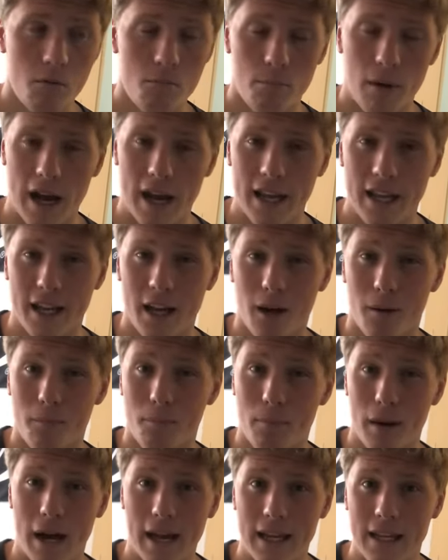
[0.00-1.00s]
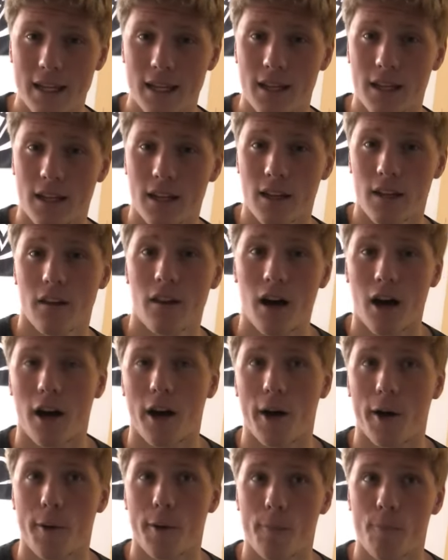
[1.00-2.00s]
buying a bike,
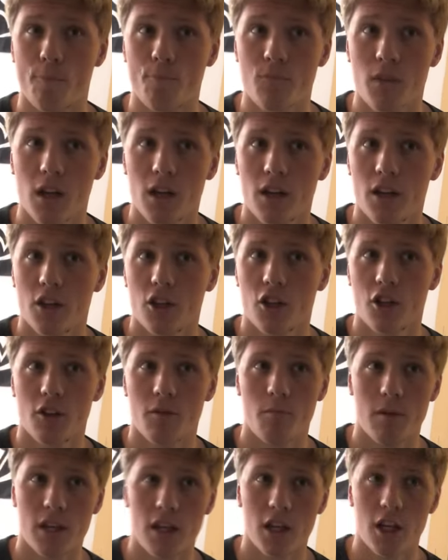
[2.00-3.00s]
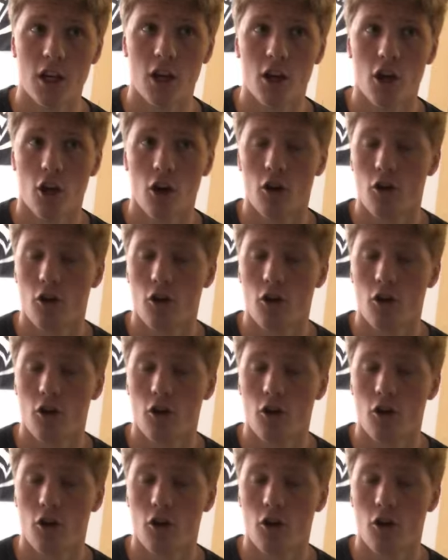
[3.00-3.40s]
could be